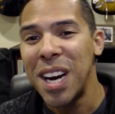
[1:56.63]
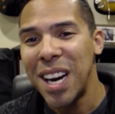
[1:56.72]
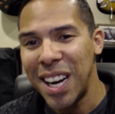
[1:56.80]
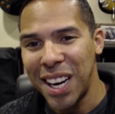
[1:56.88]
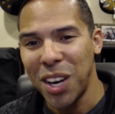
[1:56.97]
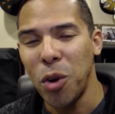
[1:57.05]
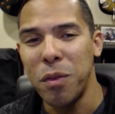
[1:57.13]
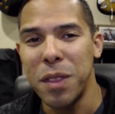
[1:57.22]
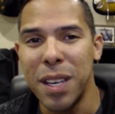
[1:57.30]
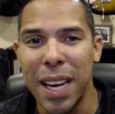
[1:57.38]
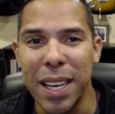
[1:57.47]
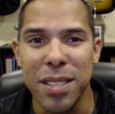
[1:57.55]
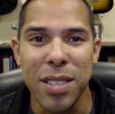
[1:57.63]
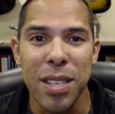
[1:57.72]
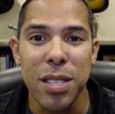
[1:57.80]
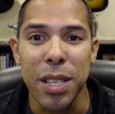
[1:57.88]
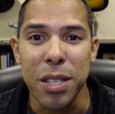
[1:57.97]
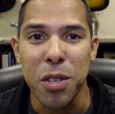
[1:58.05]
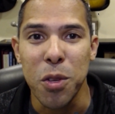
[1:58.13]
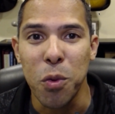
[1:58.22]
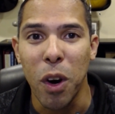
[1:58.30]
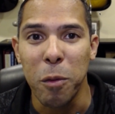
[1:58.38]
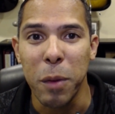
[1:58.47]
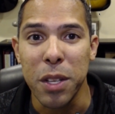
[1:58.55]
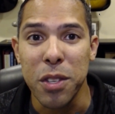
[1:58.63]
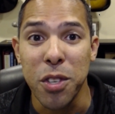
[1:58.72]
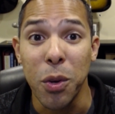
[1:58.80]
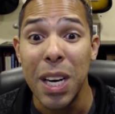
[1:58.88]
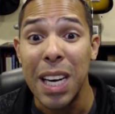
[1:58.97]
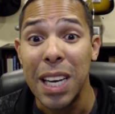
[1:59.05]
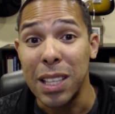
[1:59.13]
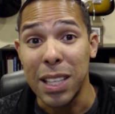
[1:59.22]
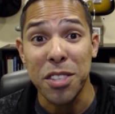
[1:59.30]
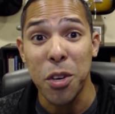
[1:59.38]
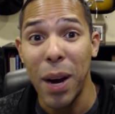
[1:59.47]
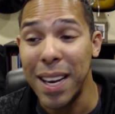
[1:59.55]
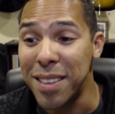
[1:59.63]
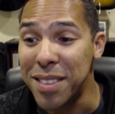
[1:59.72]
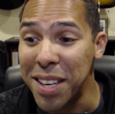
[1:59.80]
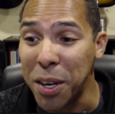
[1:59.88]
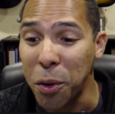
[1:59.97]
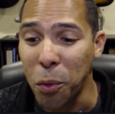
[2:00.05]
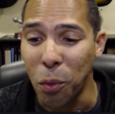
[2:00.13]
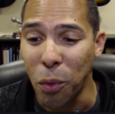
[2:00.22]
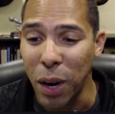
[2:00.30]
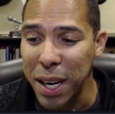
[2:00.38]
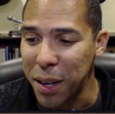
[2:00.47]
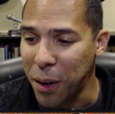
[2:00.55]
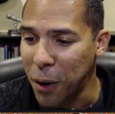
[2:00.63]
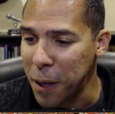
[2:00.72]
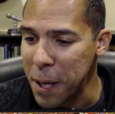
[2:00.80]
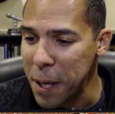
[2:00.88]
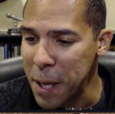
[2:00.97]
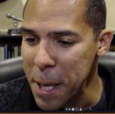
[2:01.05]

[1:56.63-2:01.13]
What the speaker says: over the next 6 to 12 months. So let's go ahead and dig right on in.